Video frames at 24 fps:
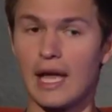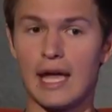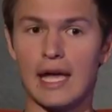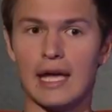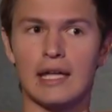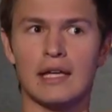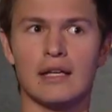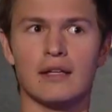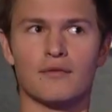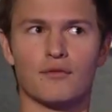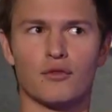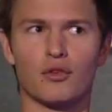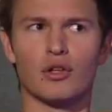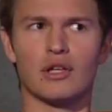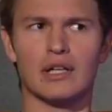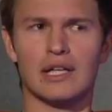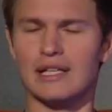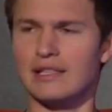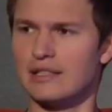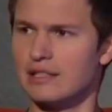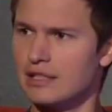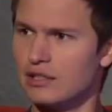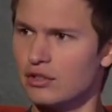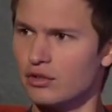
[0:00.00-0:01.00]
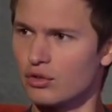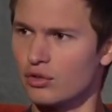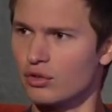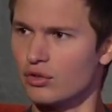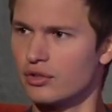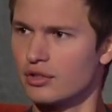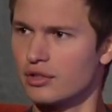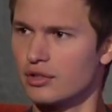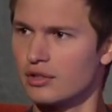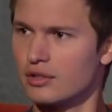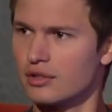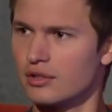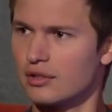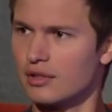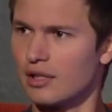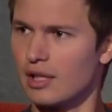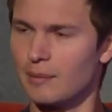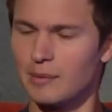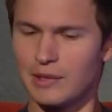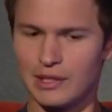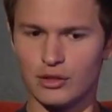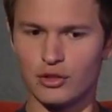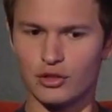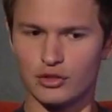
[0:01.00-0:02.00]
And for an 18-year-old, I
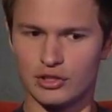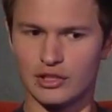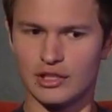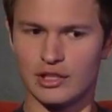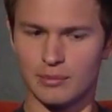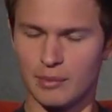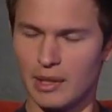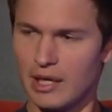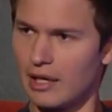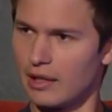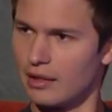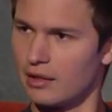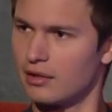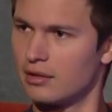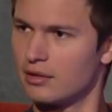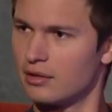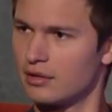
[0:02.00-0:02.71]
mean, he looks like a man.